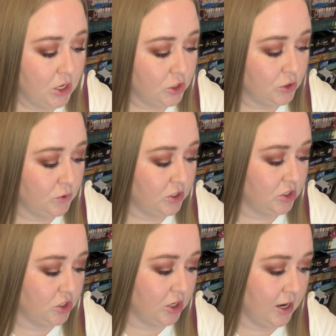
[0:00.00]
So to
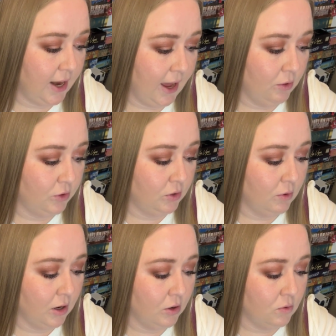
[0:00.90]
start out, you
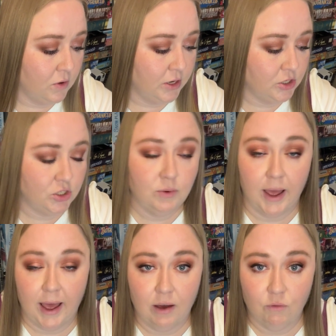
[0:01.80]
are going to
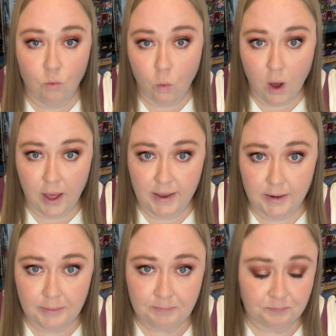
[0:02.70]
have 1
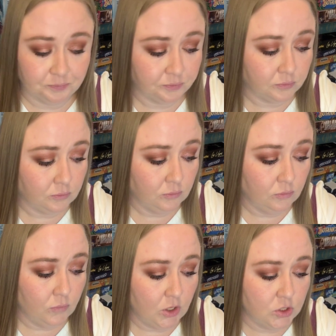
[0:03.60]

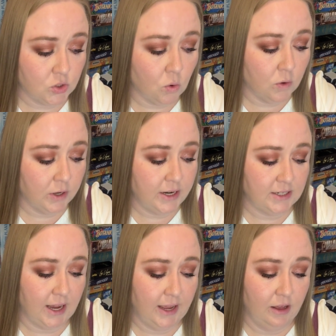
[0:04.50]
scoring
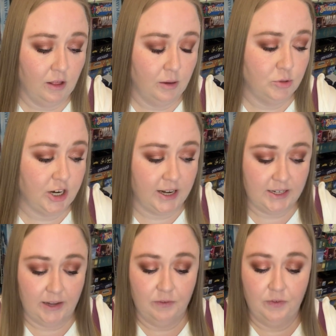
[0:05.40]
tile
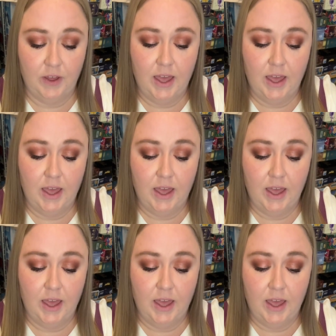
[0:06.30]
objective.